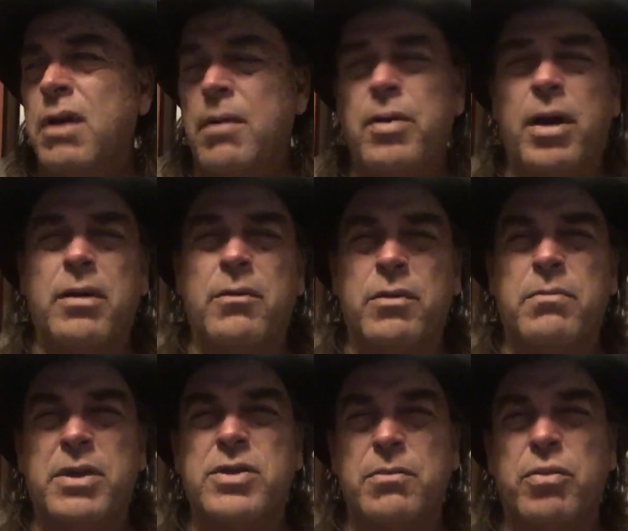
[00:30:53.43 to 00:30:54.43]
probably would
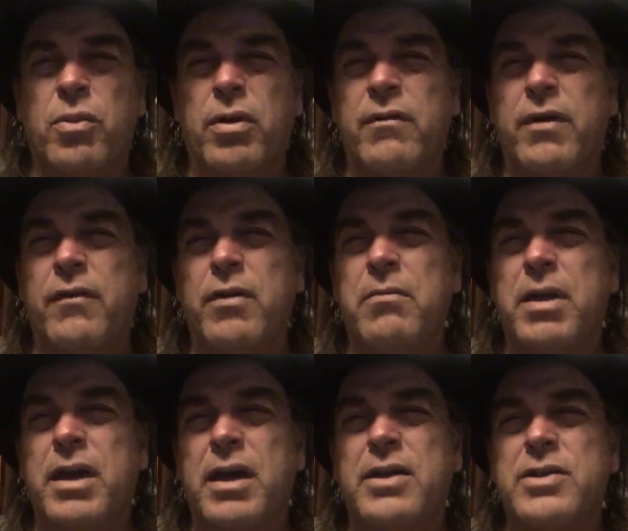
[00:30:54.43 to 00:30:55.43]
be supportive of it,
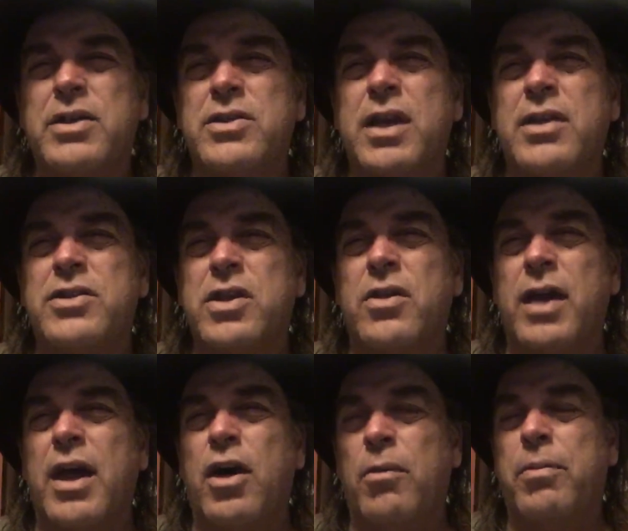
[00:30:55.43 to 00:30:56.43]
because it's going to
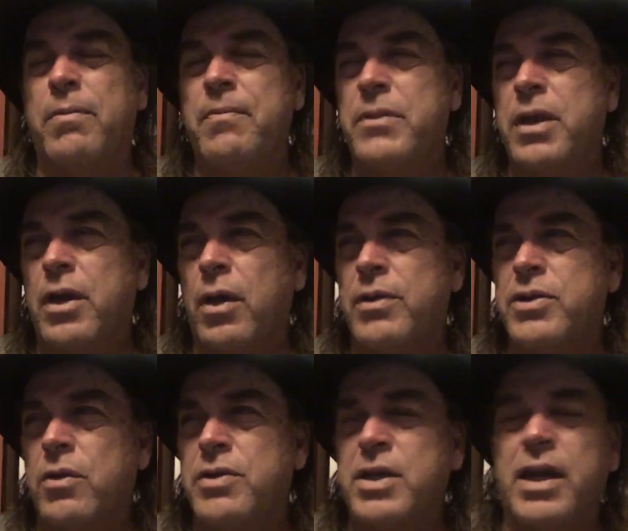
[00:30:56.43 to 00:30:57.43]
help, you know, it's
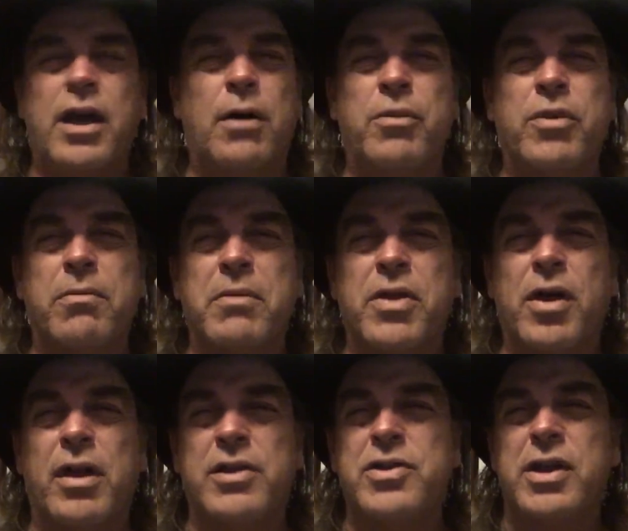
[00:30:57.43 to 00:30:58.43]
always going to help with the
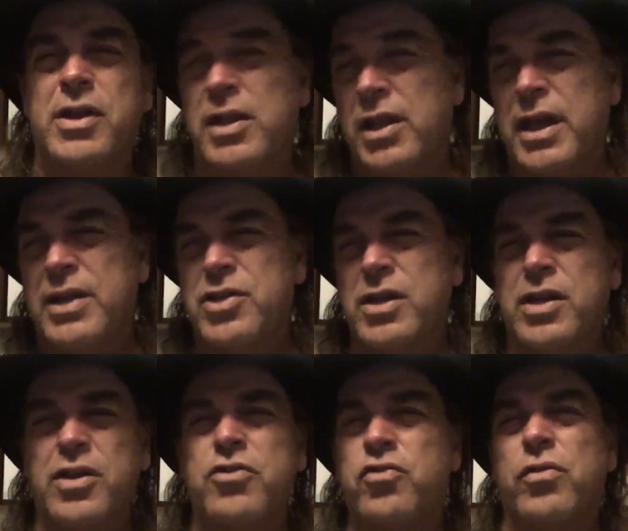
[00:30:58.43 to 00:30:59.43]
mythology and the legend
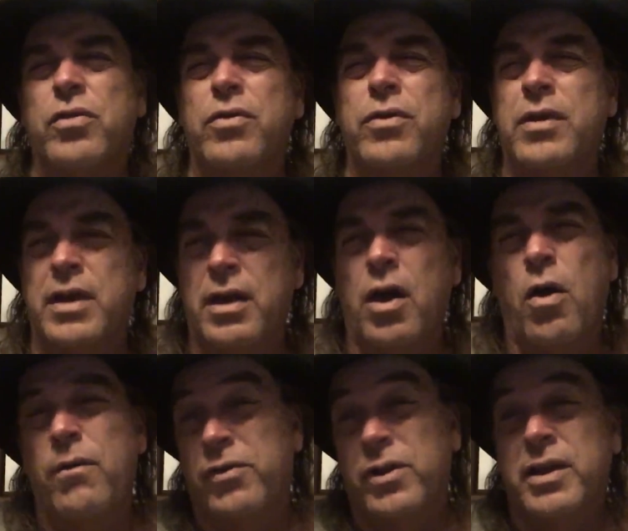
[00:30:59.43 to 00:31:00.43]
and the truth,
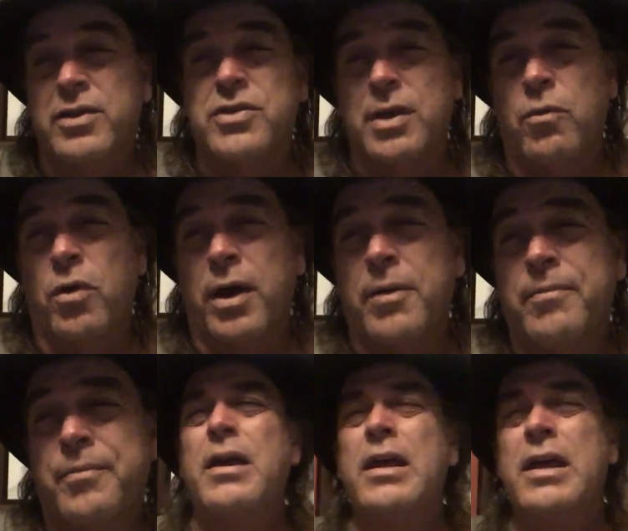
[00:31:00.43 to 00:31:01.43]
hopefully in some way.
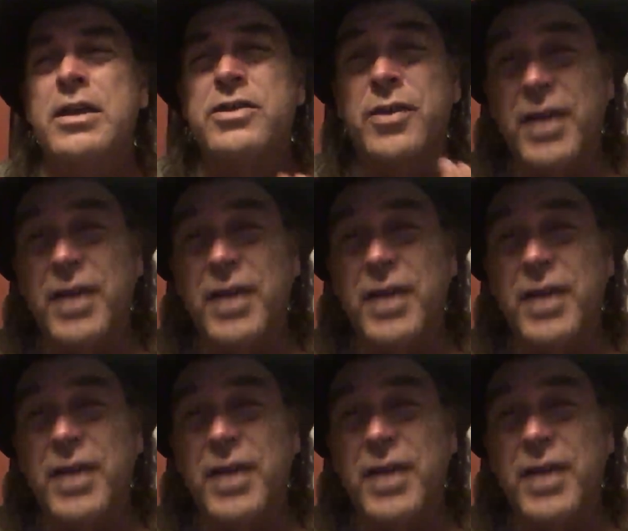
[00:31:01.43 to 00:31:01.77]
So